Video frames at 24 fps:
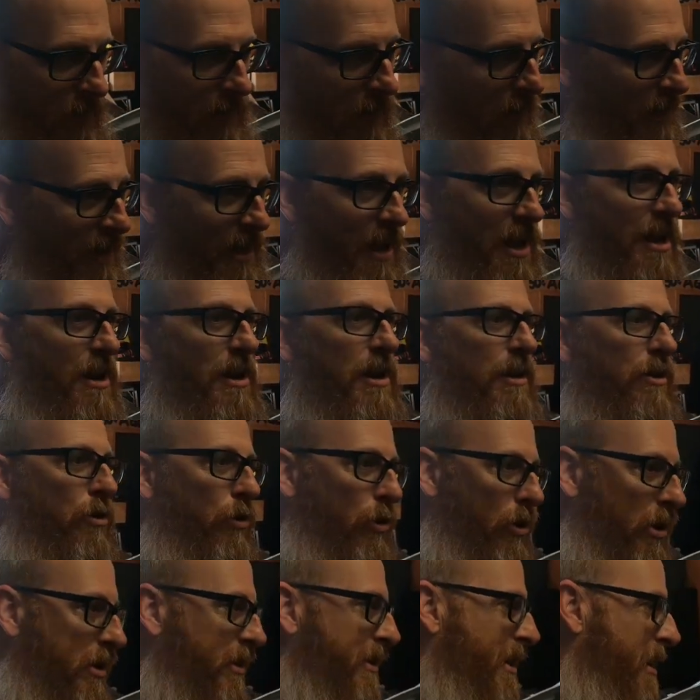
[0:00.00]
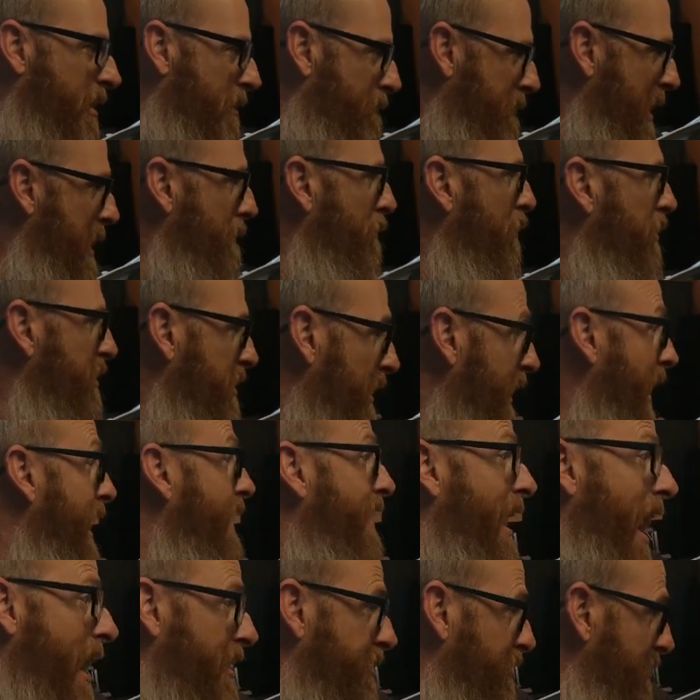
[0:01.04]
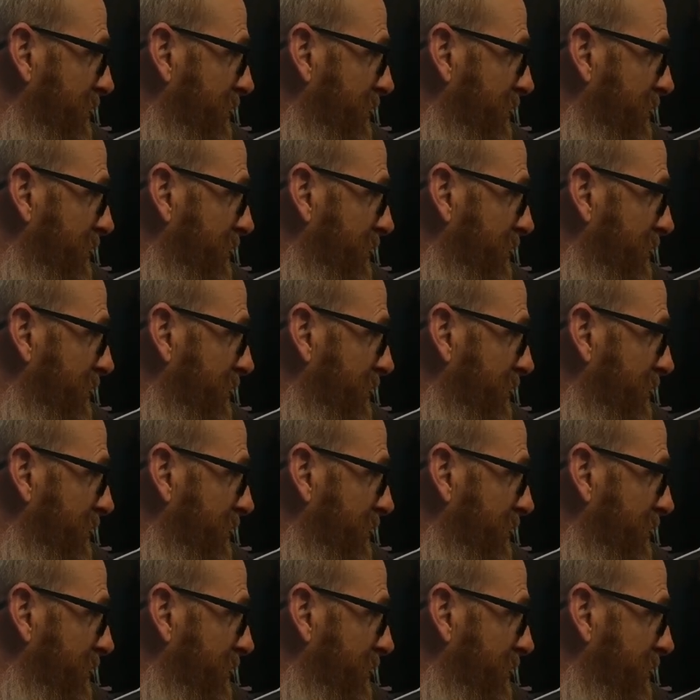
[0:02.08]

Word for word: Canada, you look at that on paper, it's Lancaster.